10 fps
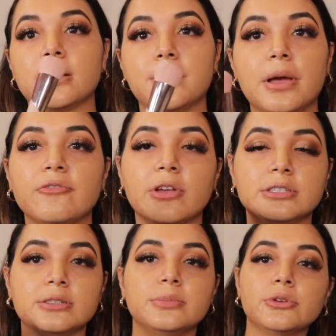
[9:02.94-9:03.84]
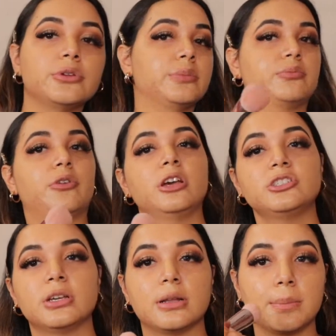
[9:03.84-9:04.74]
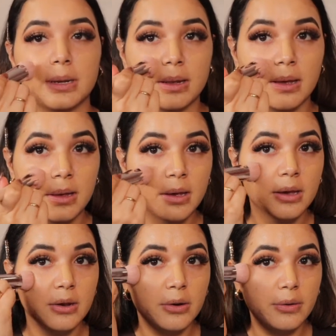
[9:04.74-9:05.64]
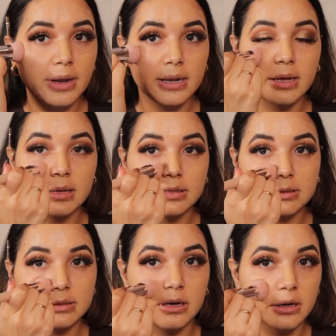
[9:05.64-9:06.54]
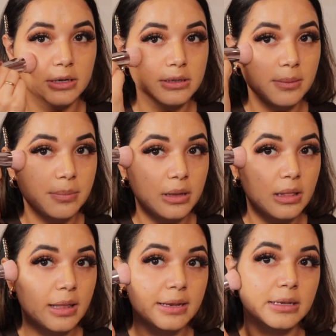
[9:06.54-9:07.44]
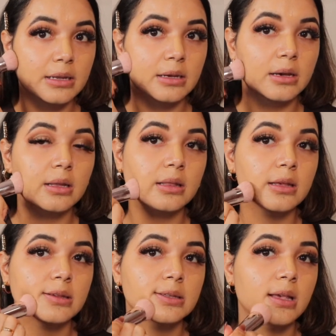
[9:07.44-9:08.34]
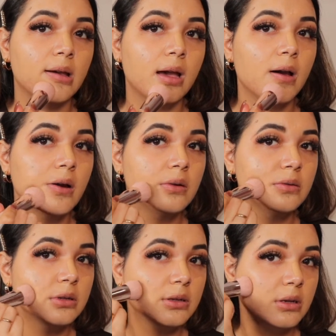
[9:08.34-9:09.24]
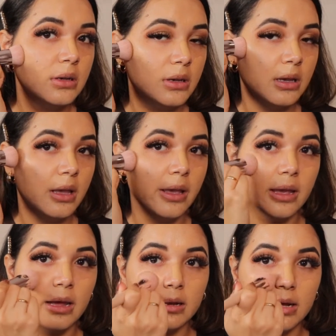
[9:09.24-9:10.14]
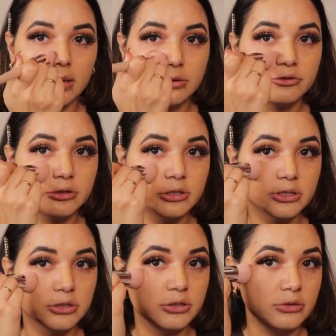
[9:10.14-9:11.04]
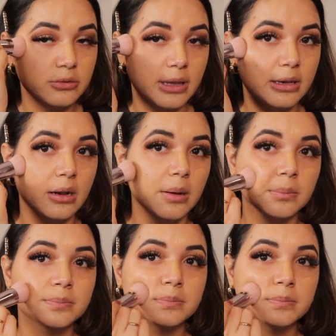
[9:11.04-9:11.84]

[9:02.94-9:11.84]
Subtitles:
my Fenty Beauty brush and I'm gonna go ahead and start blending this out. And I usually just do like a